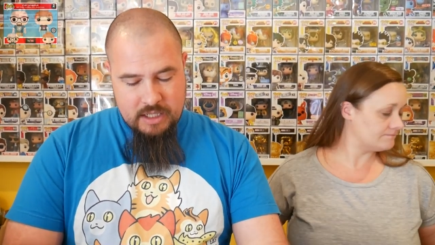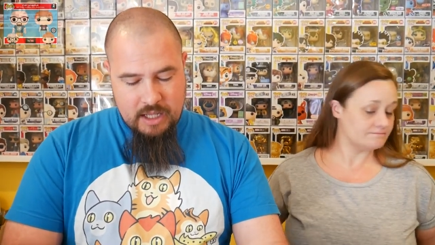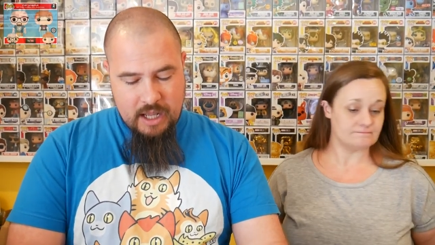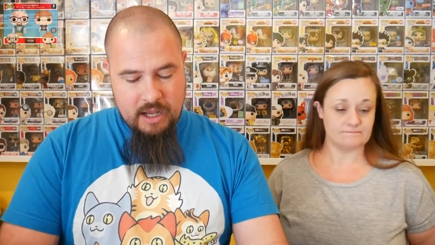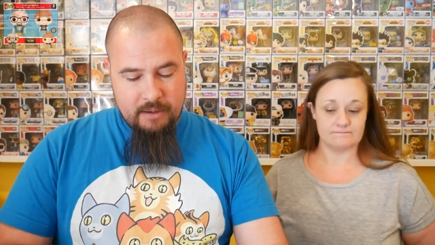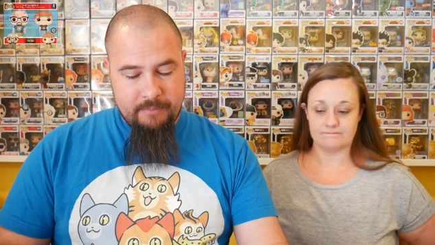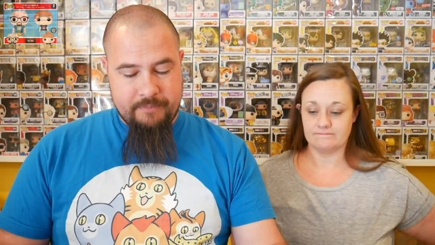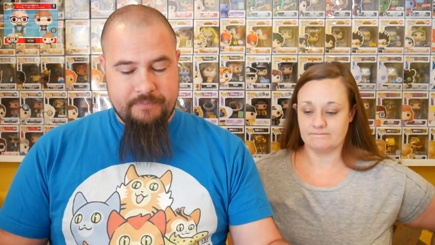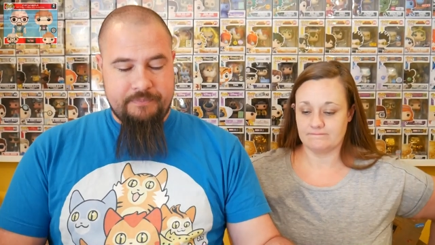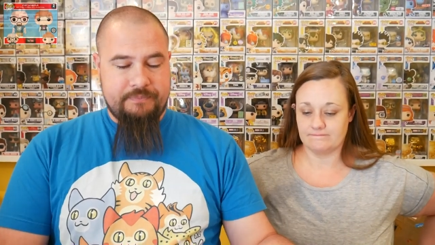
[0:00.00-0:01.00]
Speaker 1: Um,
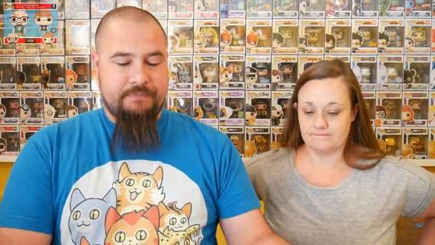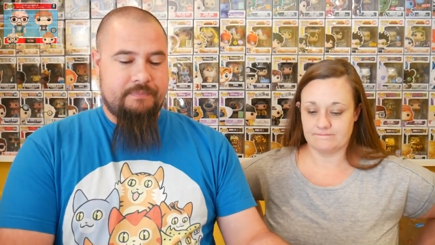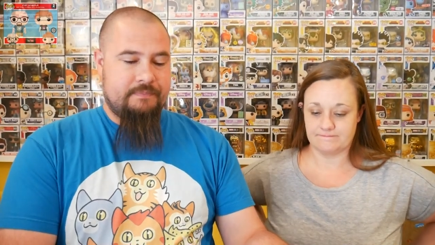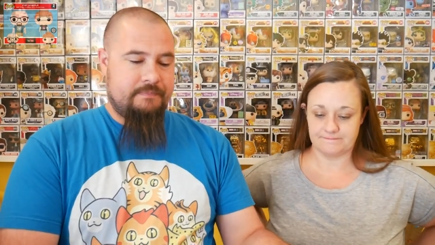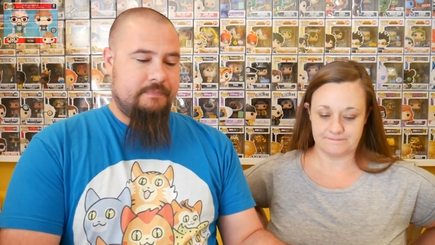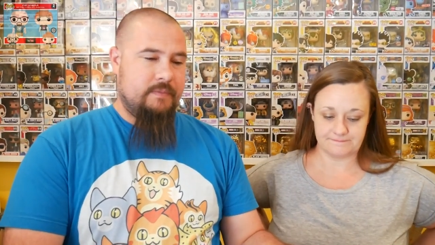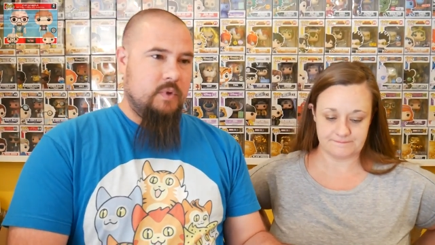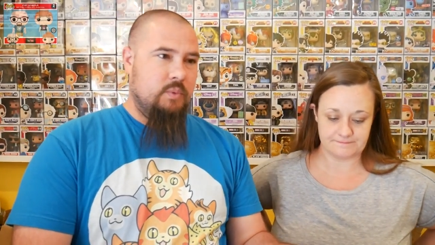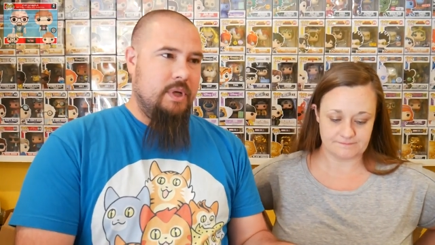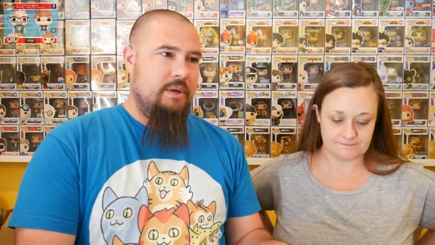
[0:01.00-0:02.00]

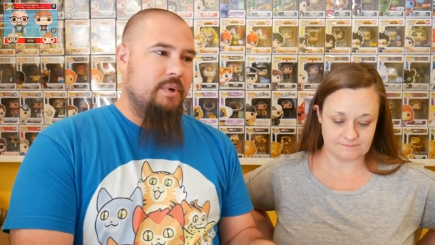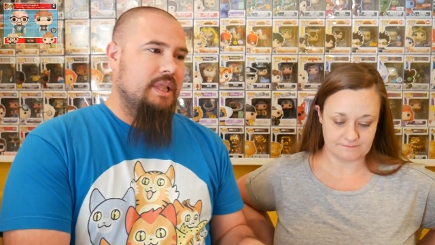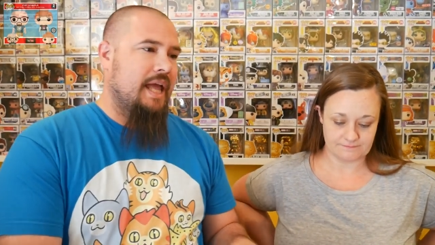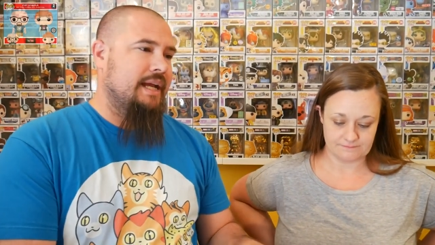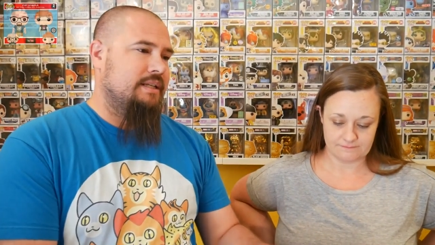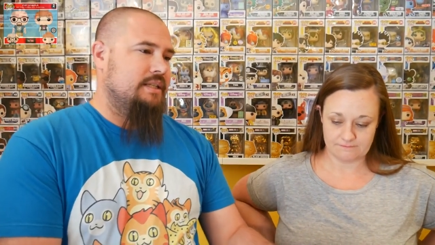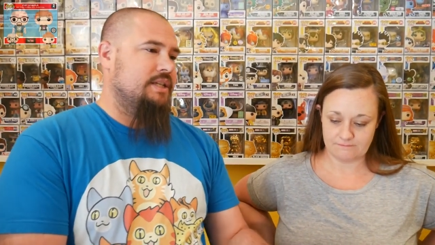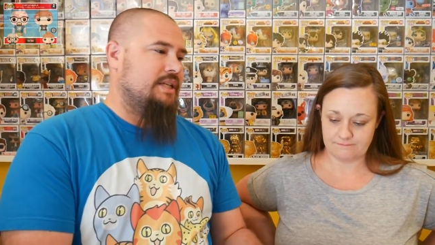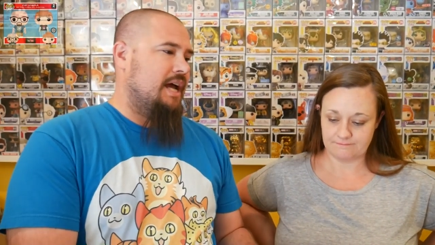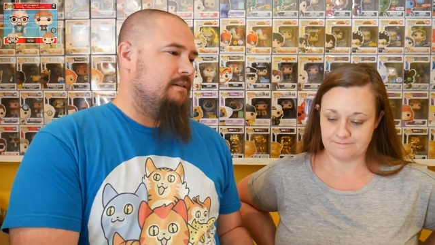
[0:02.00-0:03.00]
we, we like to
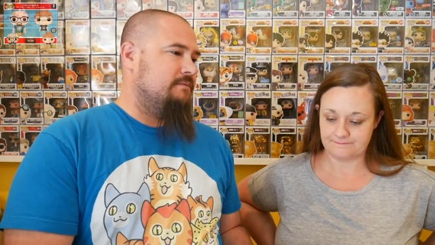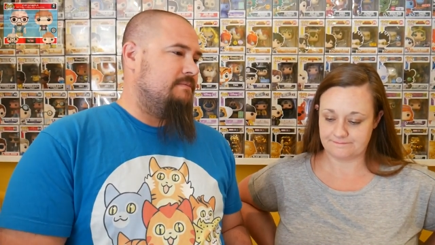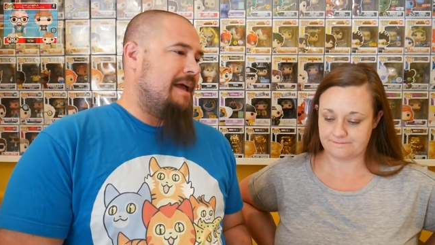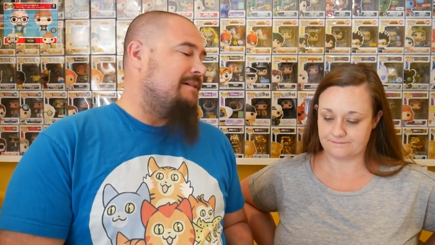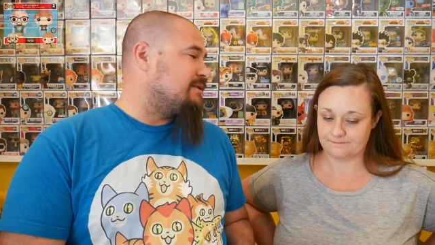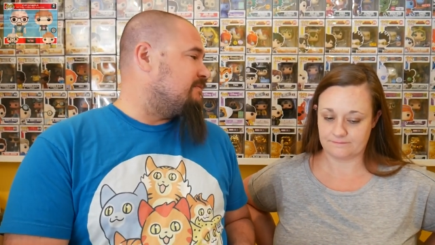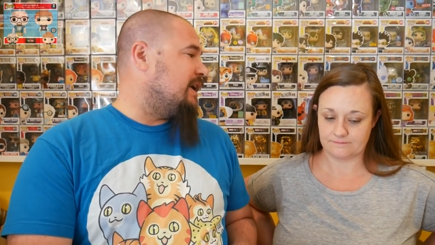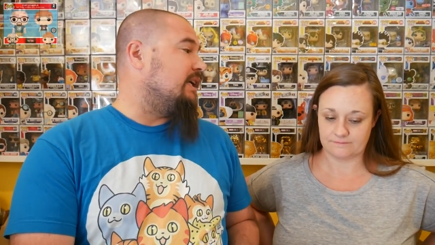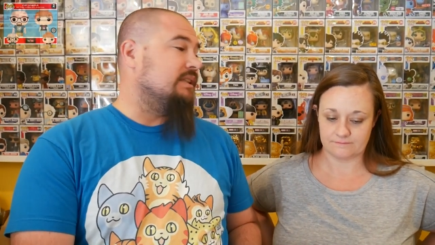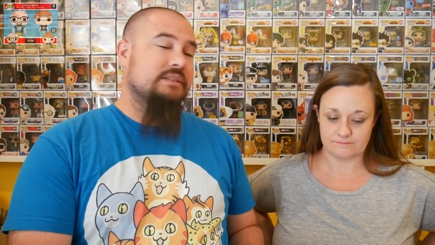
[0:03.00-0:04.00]
just kind of have some
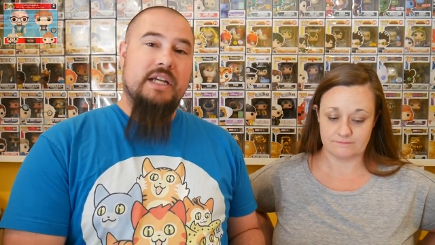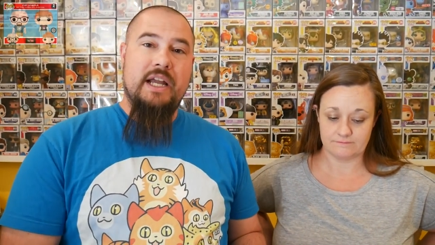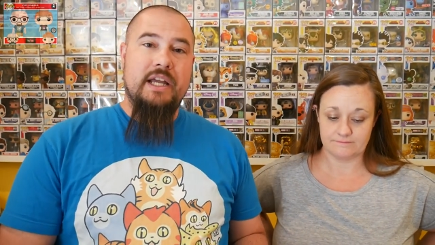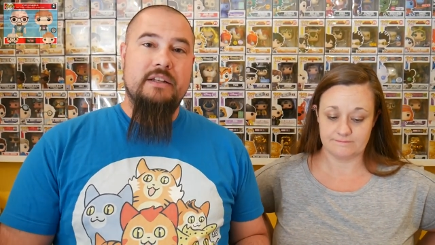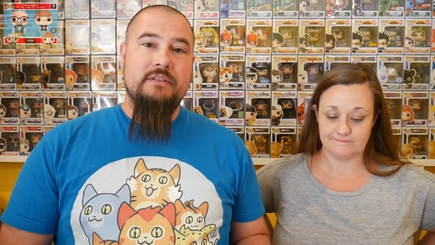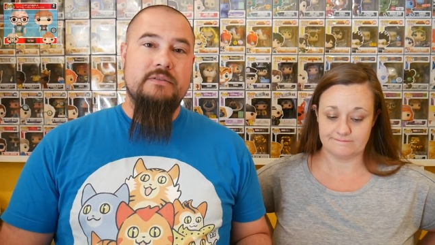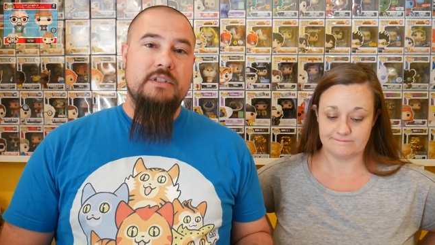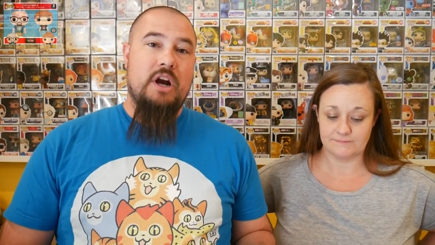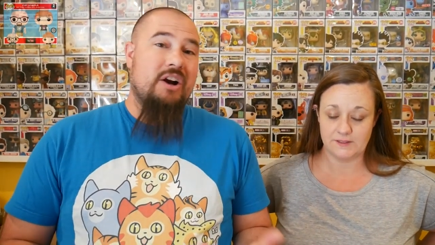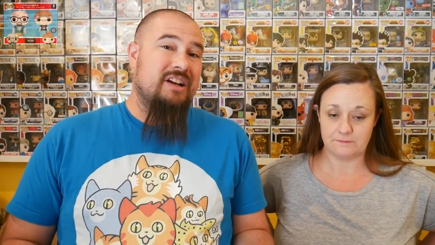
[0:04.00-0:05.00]
fun and
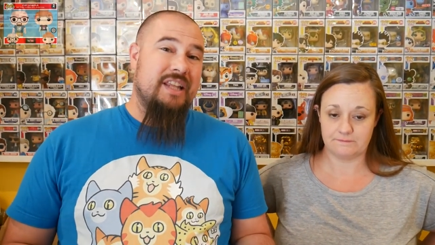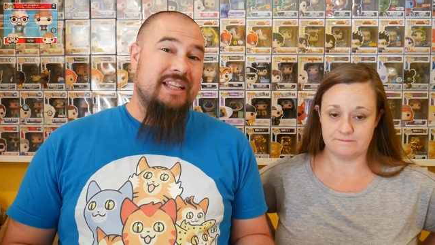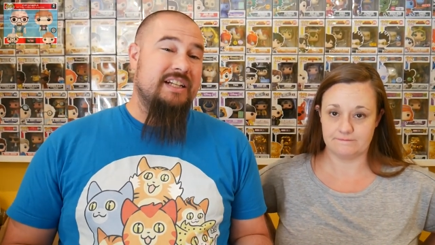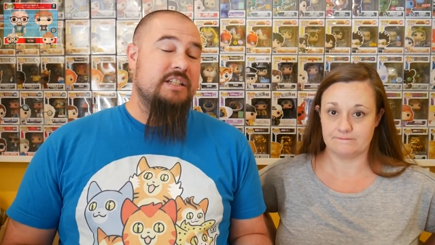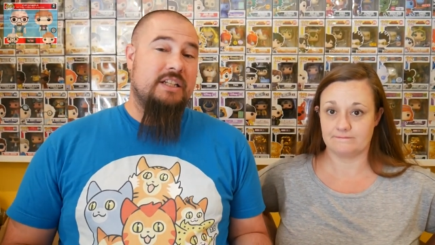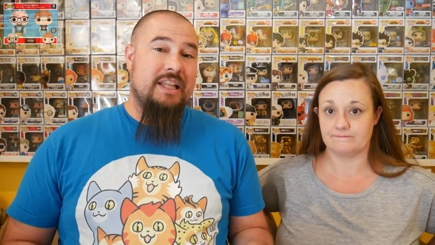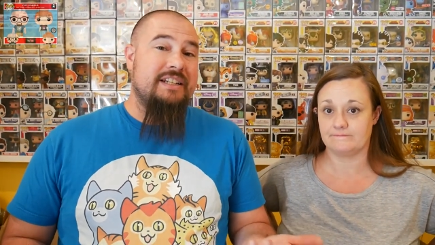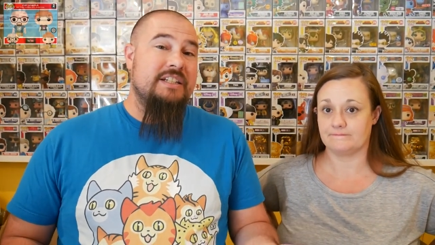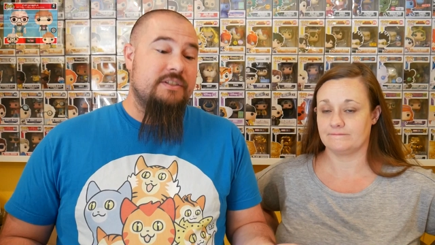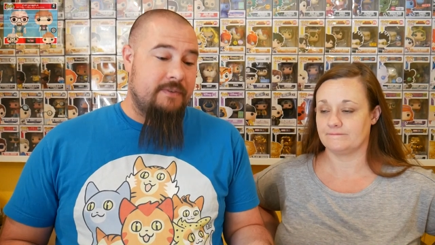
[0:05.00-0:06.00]
our yep. collecting,
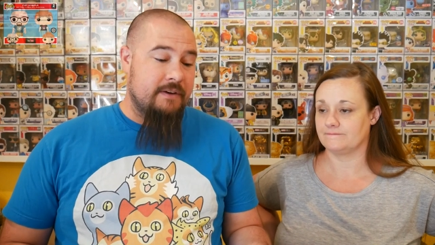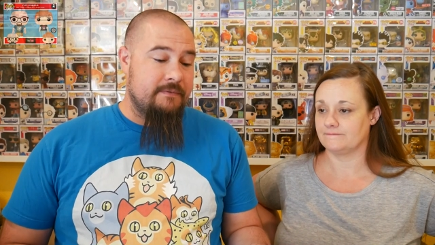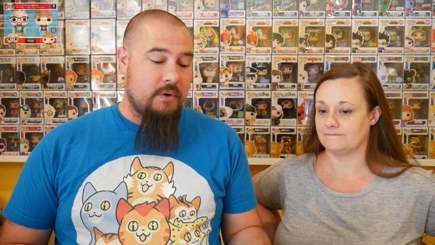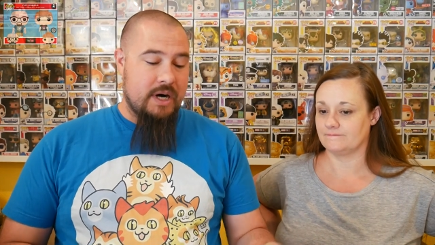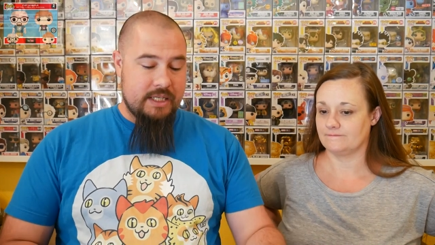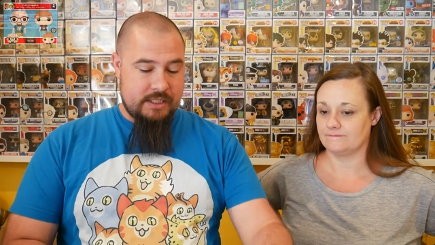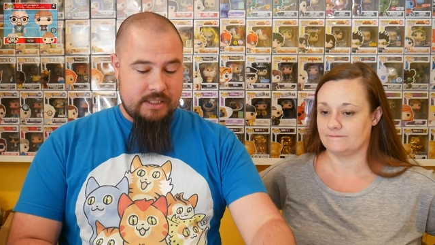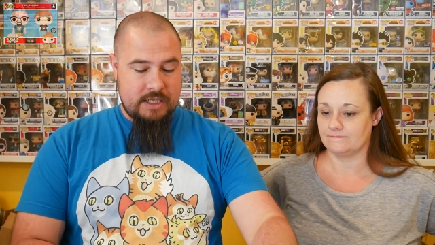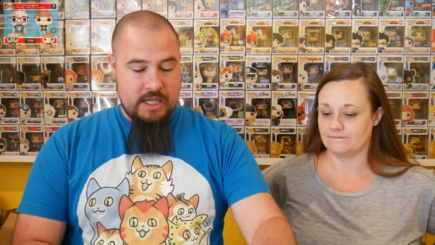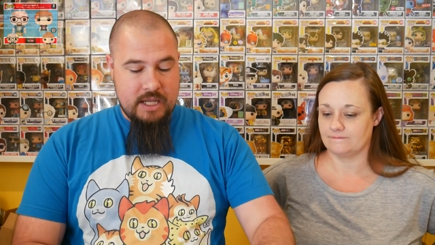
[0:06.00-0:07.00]
collecting is fun for us.